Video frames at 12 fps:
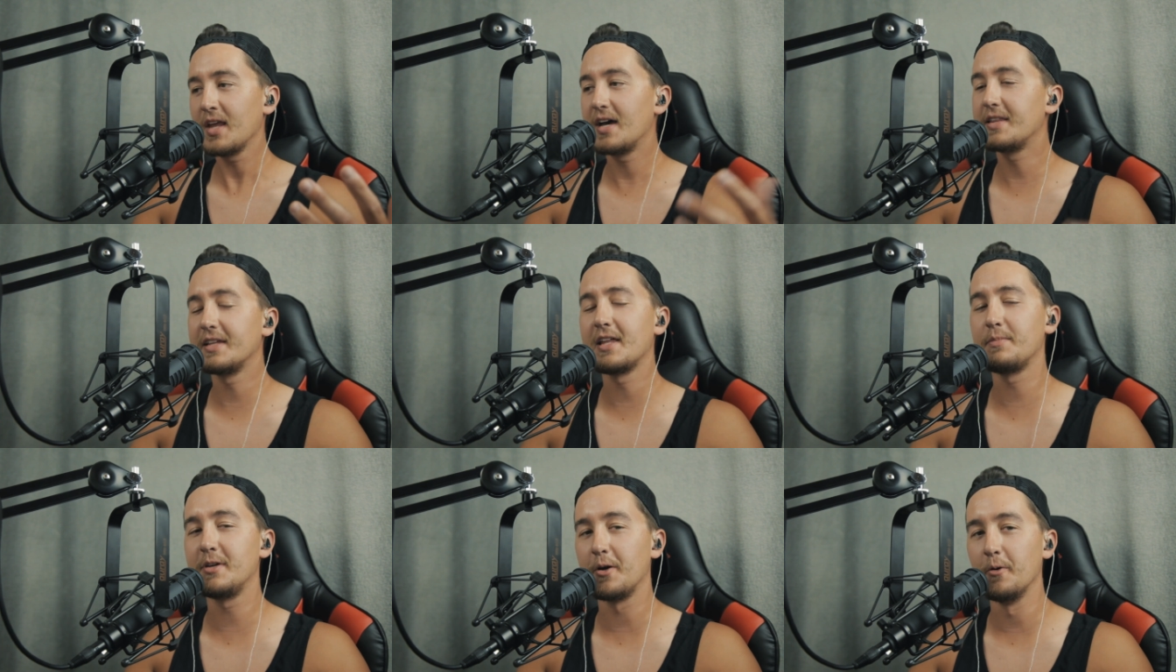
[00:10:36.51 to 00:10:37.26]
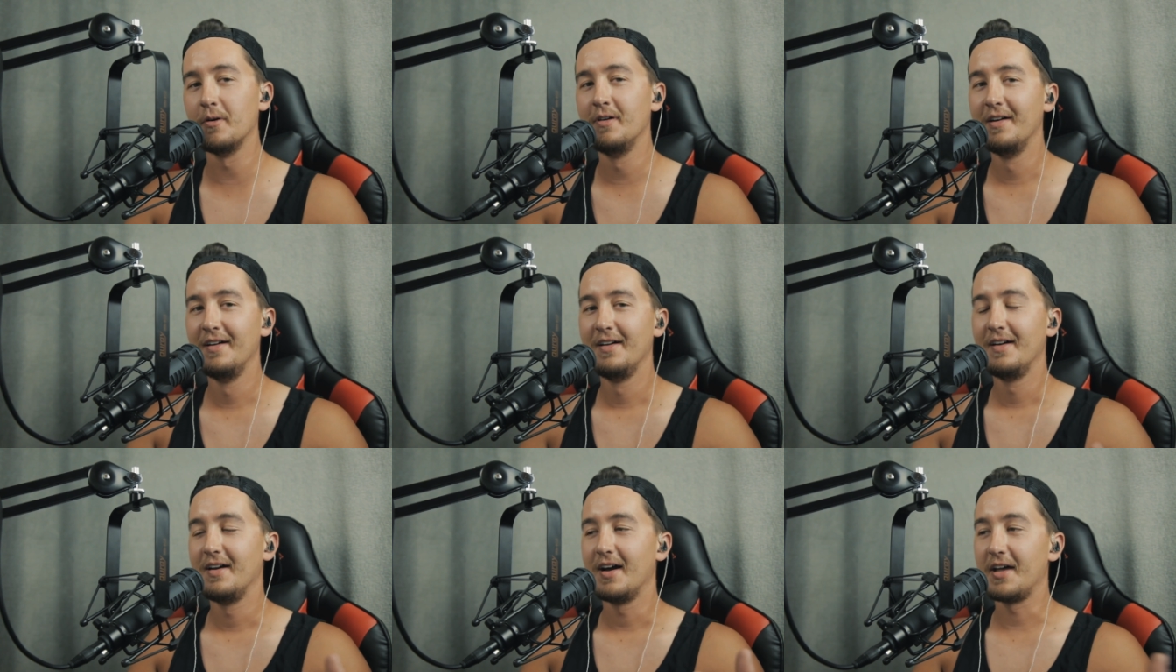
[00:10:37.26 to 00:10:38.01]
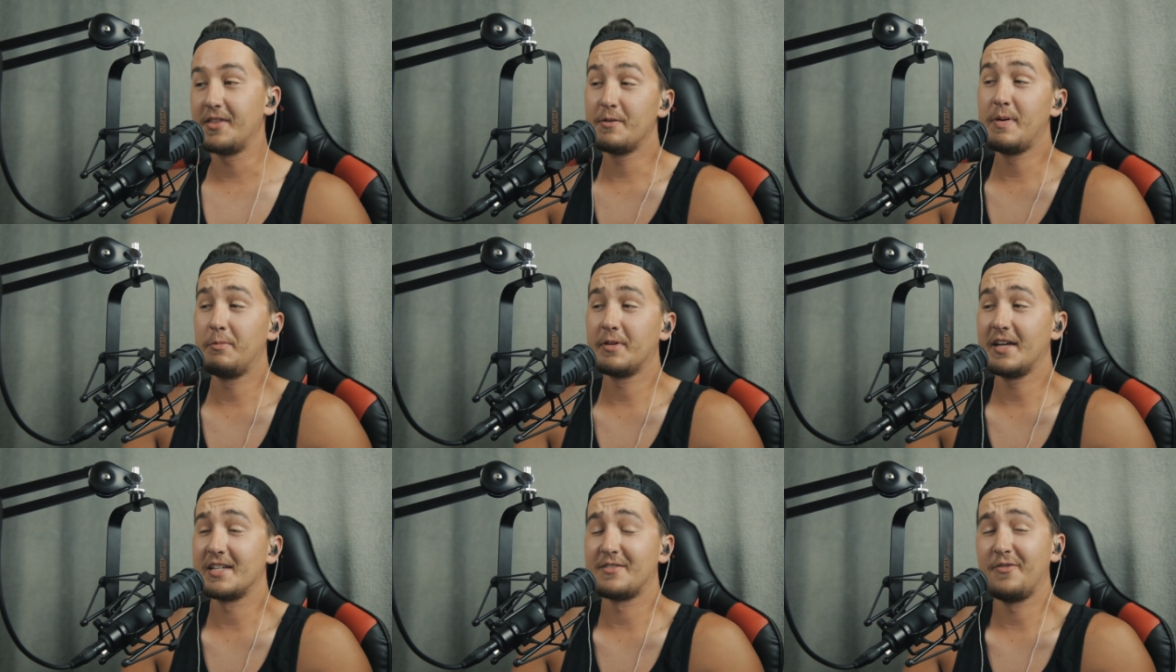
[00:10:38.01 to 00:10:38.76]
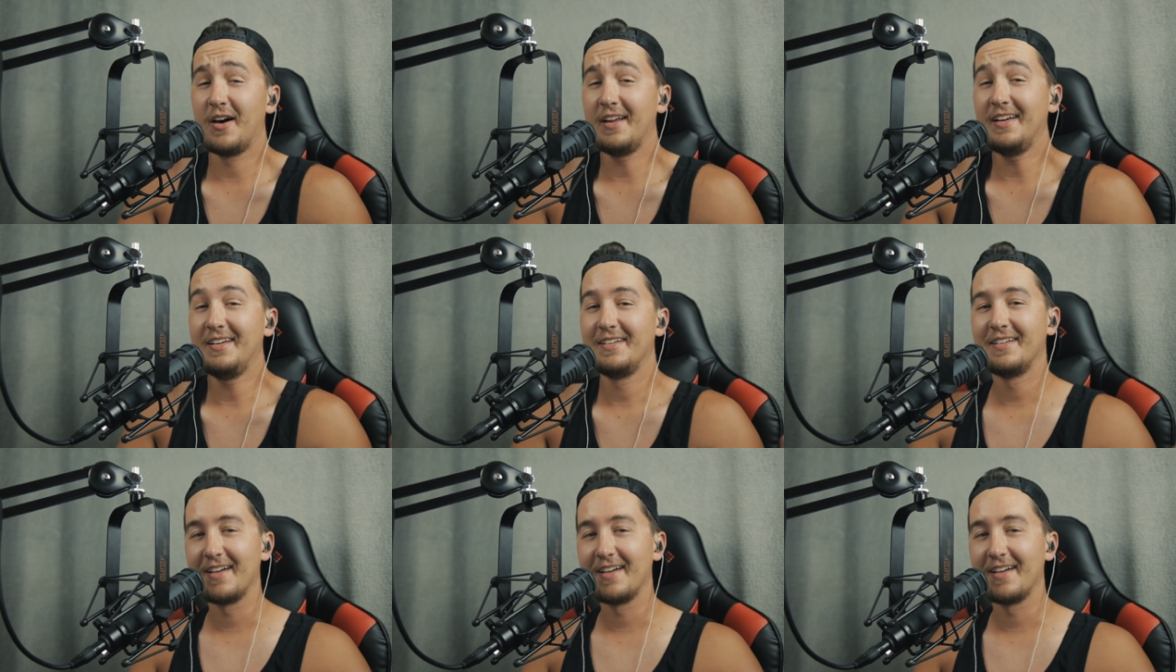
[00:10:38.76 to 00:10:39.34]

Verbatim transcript: I think that'd be cool. I think people think it's funny.